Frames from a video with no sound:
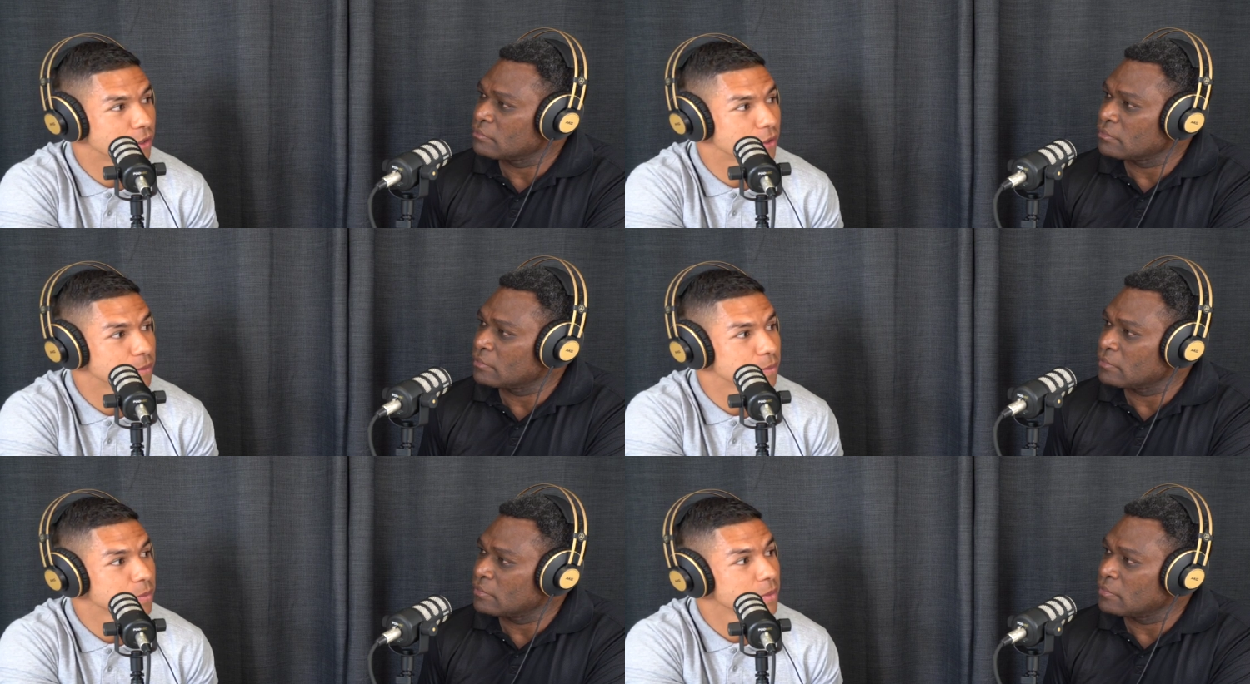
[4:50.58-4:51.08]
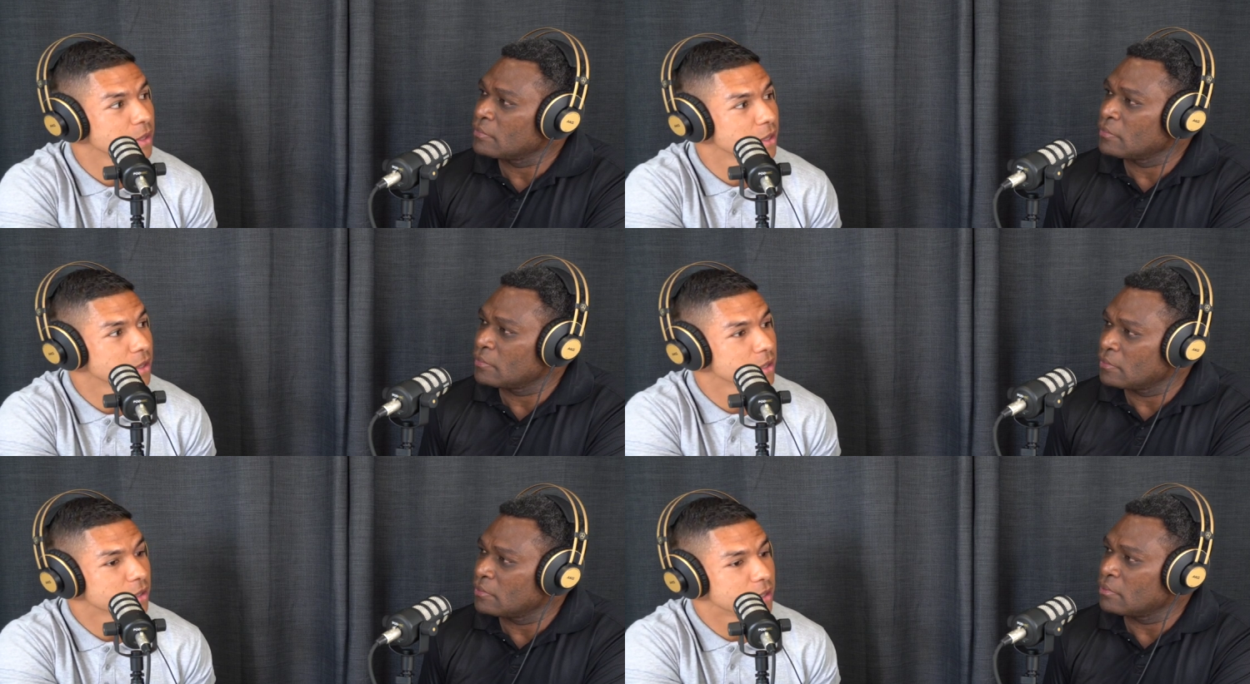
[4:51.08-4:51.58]
Speaker 1: or
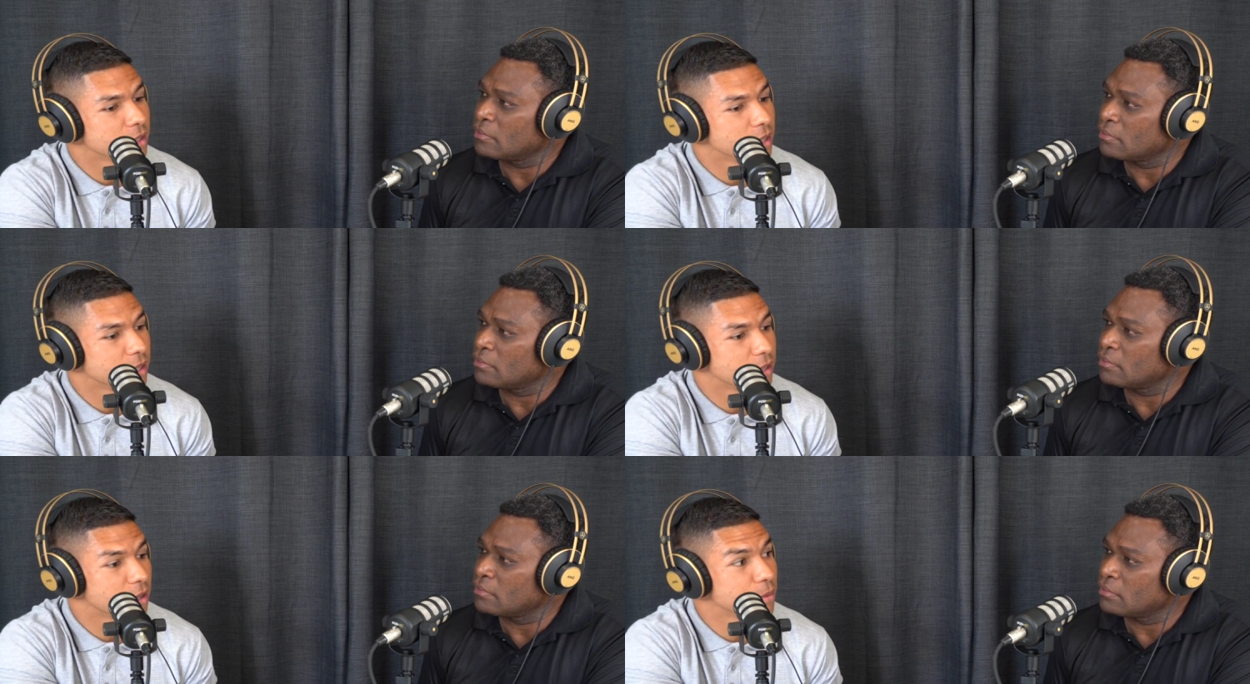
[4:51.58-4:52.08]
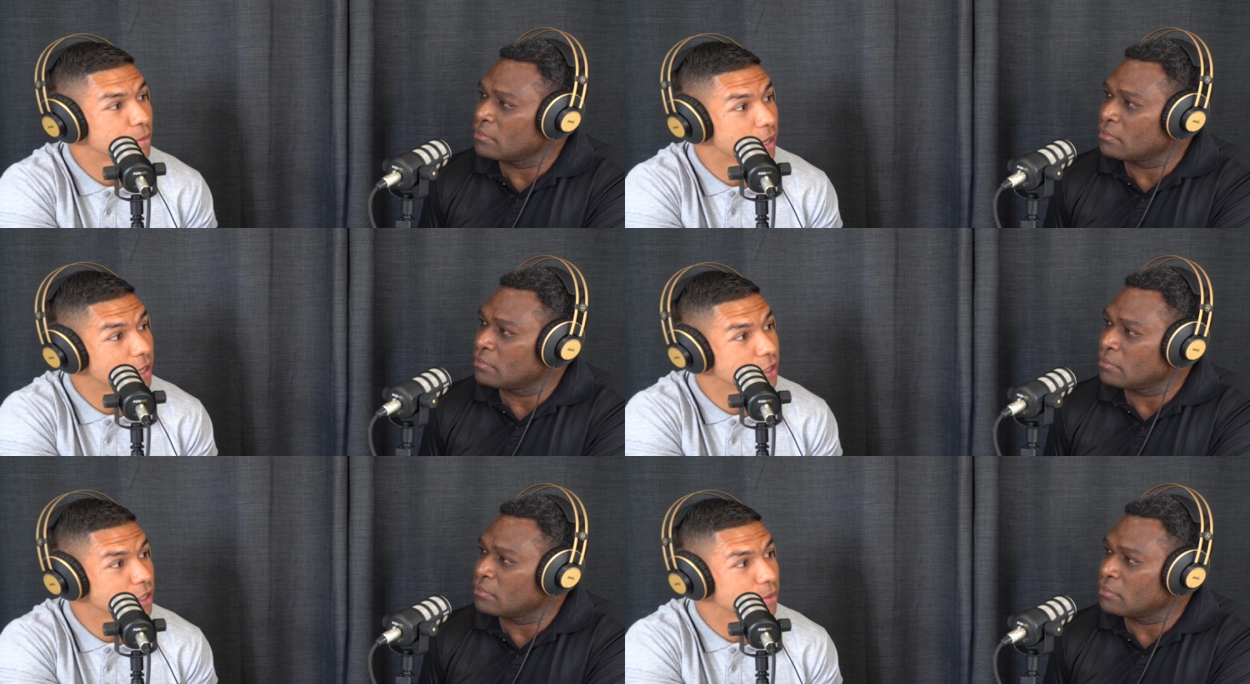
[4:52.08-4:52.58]
I uh, know
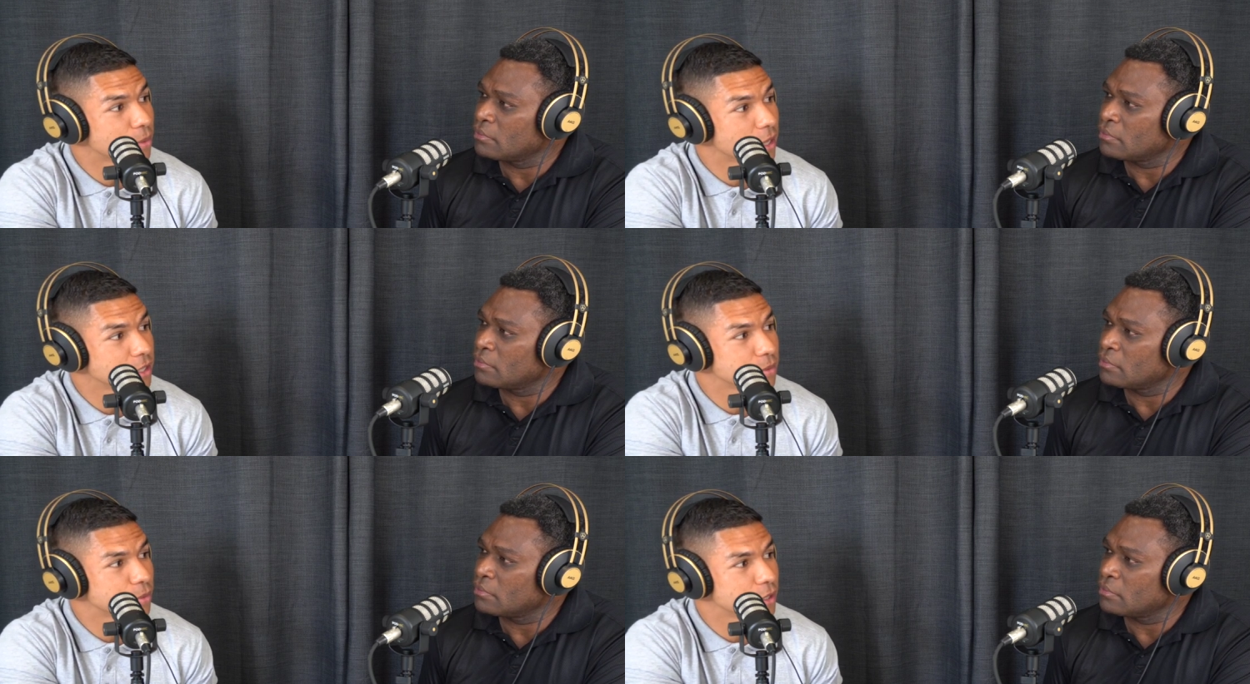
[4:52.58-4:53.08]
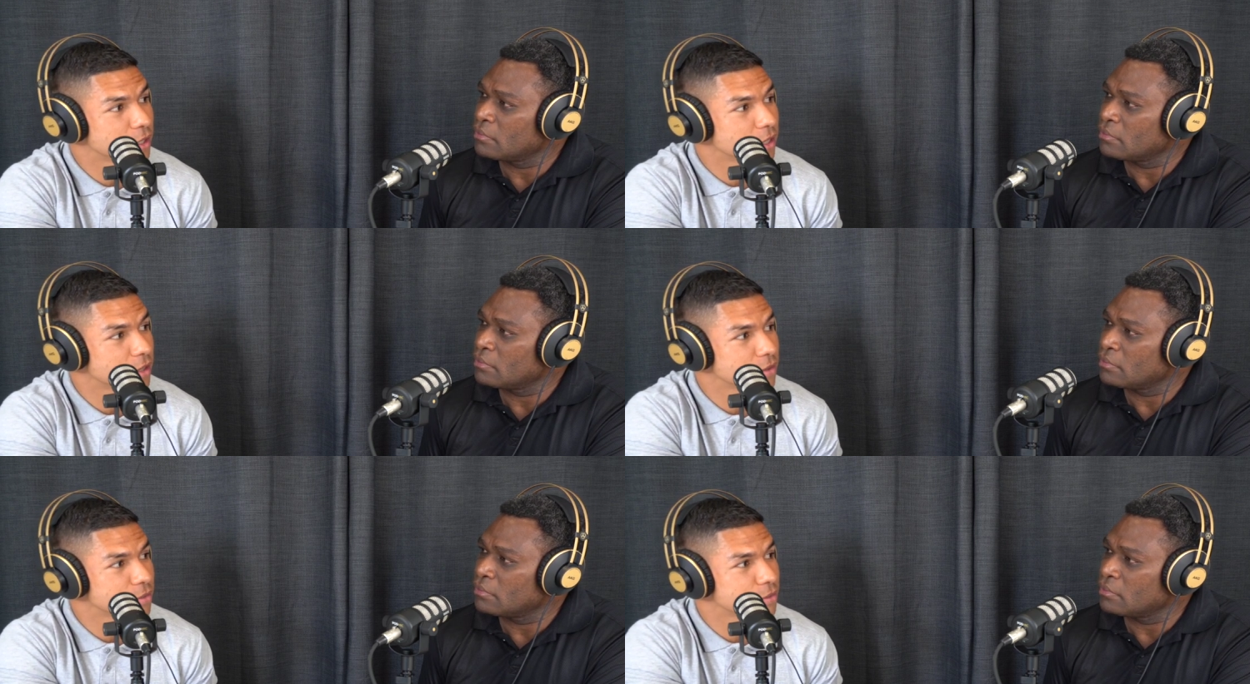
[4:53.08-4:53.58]
PNG players in
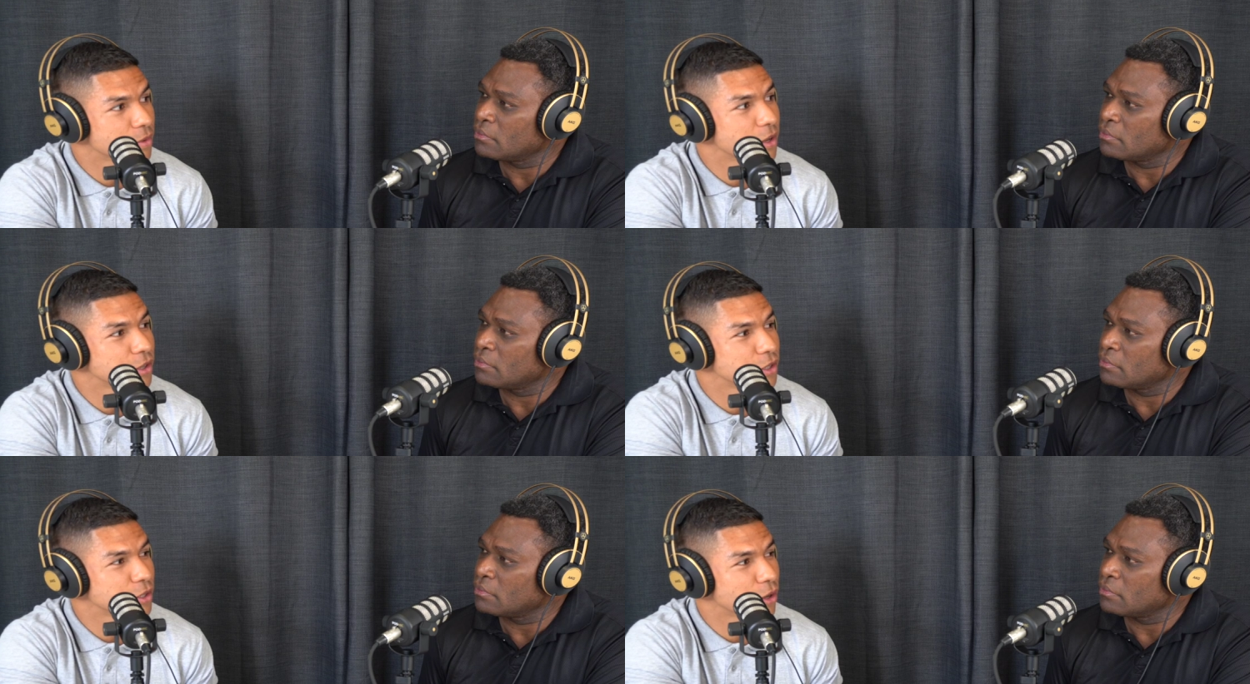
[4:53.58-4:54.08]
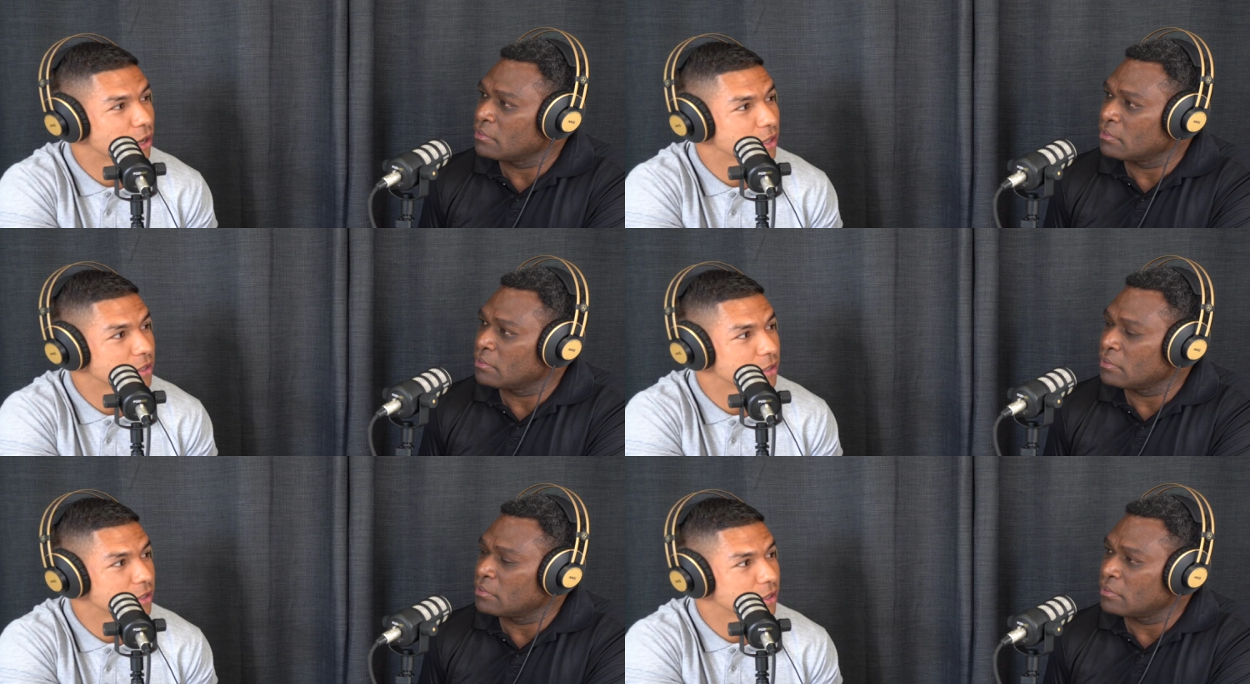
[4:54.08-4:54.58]
particular, very shy
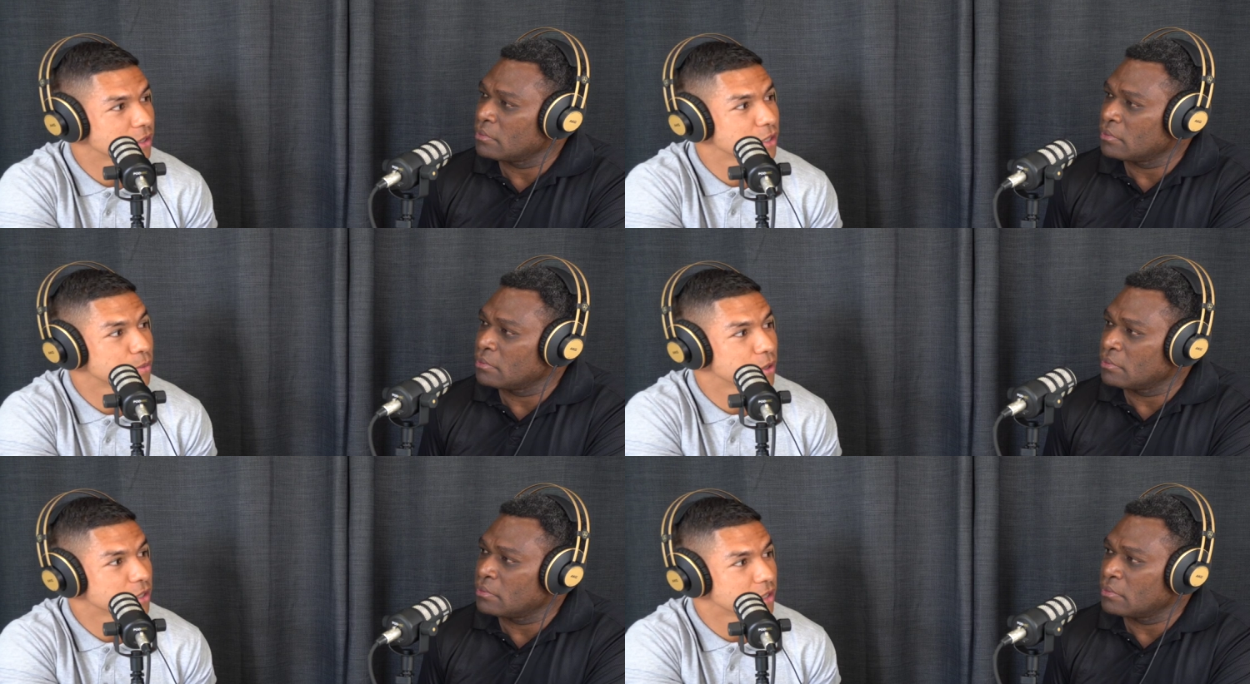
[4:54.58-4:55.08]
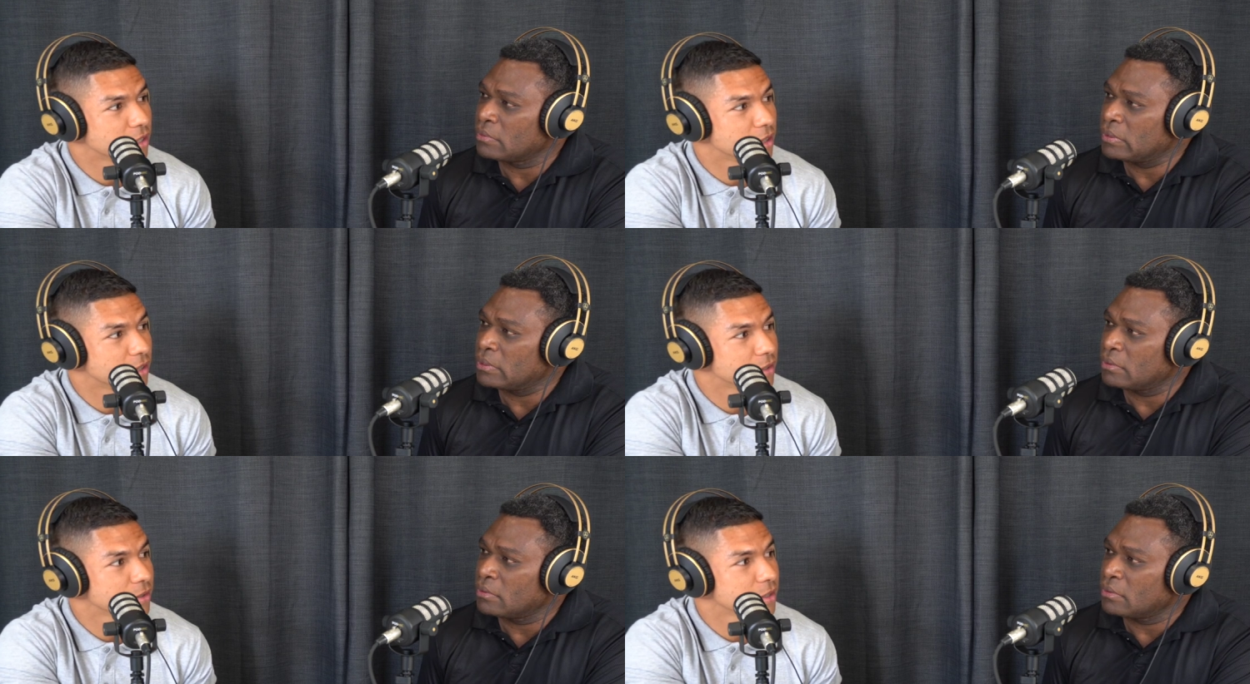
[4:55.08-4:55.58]
to express
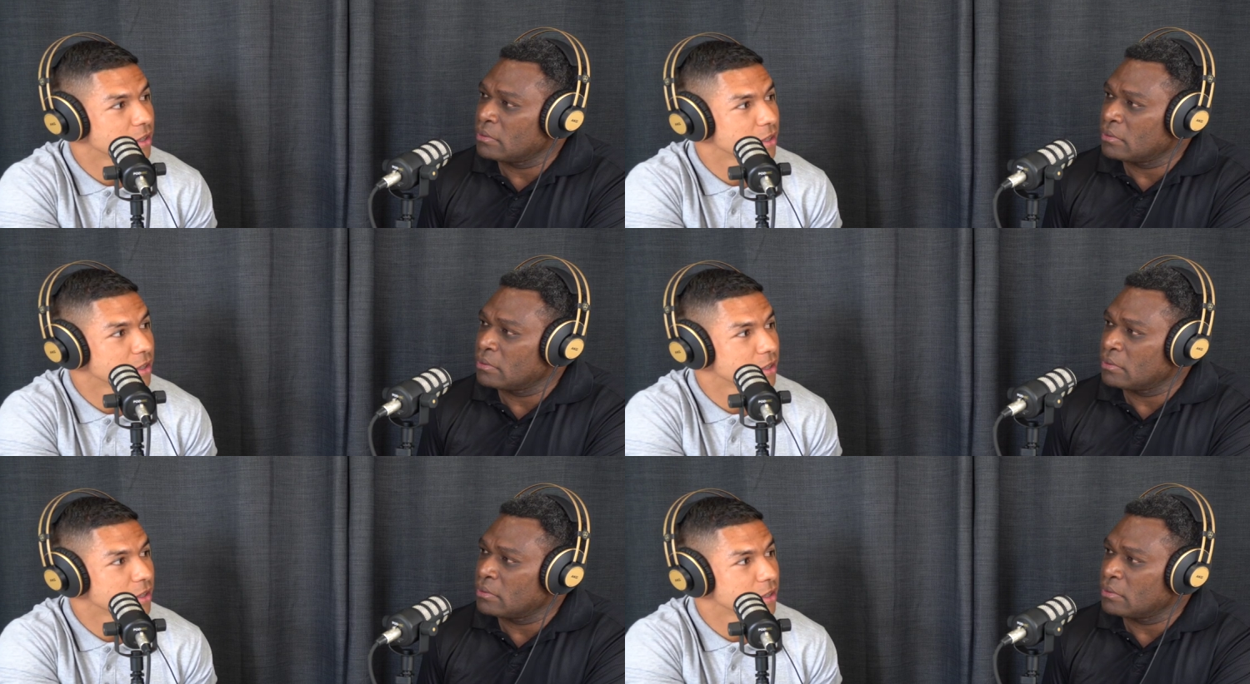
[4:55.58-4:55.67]
their